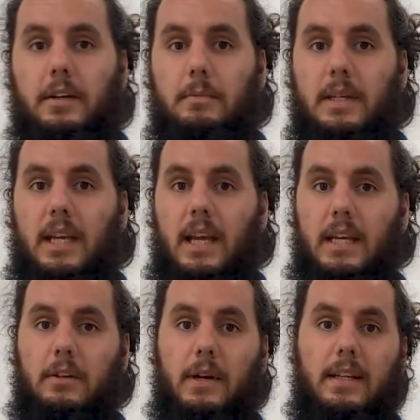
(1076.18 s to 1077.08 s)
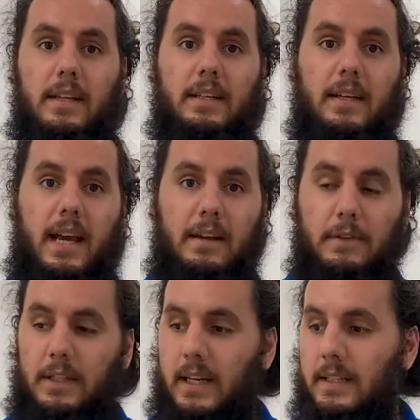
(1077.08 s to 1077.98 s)
That will be a great thing to
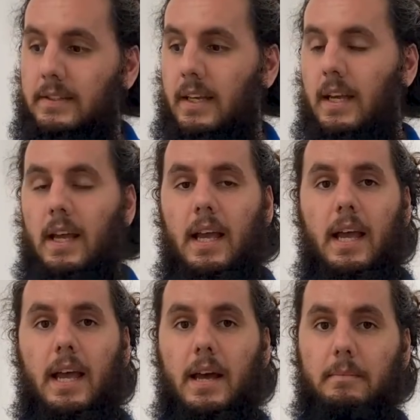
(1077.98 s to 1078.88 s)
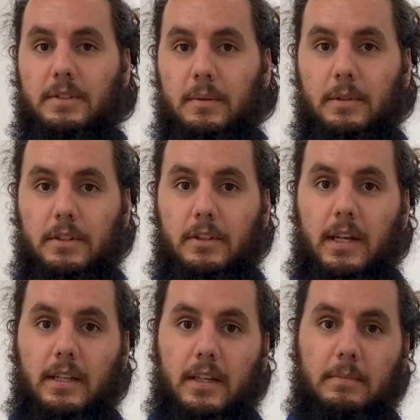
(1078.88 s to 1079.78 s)
advertise. Someone's
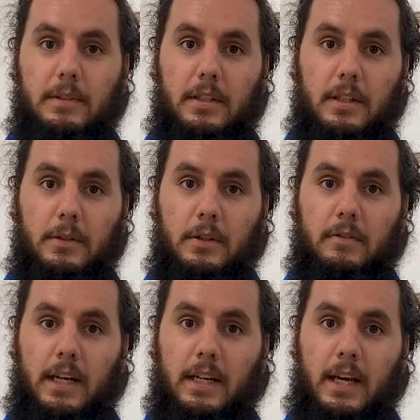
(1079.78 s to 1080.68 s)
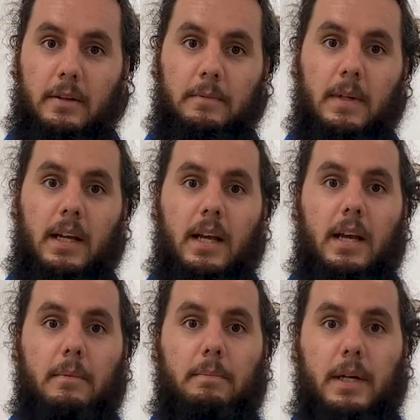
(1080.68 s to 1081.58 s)
trying to come into the door right now.
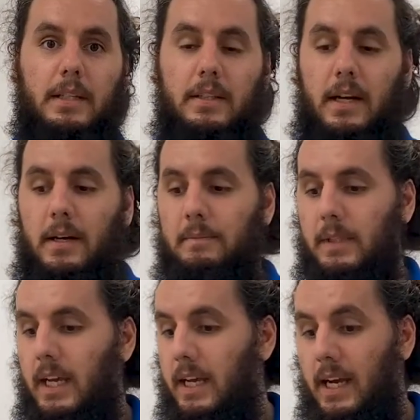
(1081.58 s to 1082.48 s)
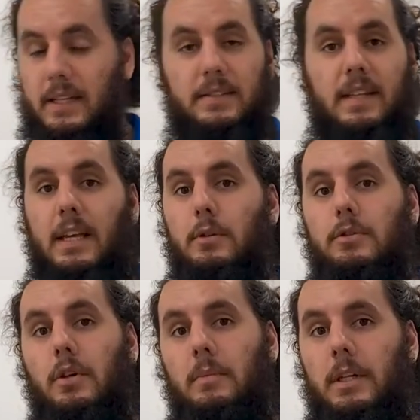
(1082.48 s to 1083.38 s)
But yeah, guys, thank you
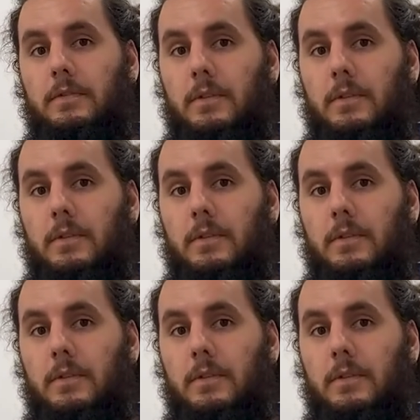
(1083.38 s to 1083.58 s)
so much